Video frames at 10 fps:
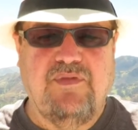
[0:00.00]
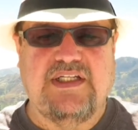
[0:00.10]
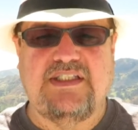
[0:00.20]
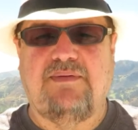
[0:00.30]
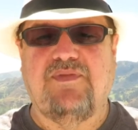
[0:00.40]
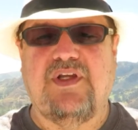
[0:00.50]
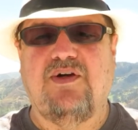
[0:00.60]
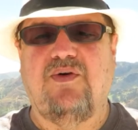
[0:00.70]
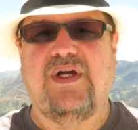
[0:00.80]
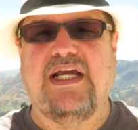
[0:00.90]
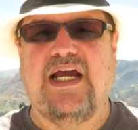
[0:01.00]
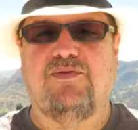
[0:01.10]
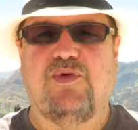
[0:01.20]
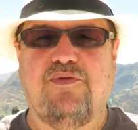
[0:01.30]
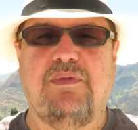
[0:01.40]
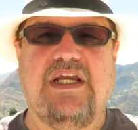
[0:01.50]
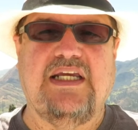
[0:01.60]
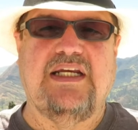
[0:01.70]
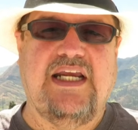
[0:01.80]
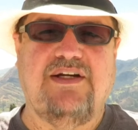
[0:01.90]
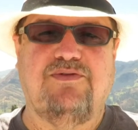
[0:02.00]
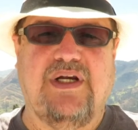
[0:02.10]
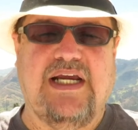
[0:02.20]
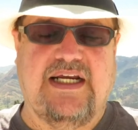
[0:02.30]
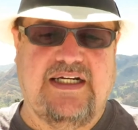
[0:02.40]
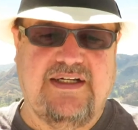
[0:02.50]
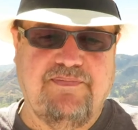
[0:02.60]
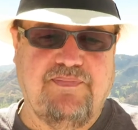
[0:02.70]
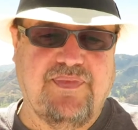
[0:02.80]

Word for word: Is something going on with me and Adriana?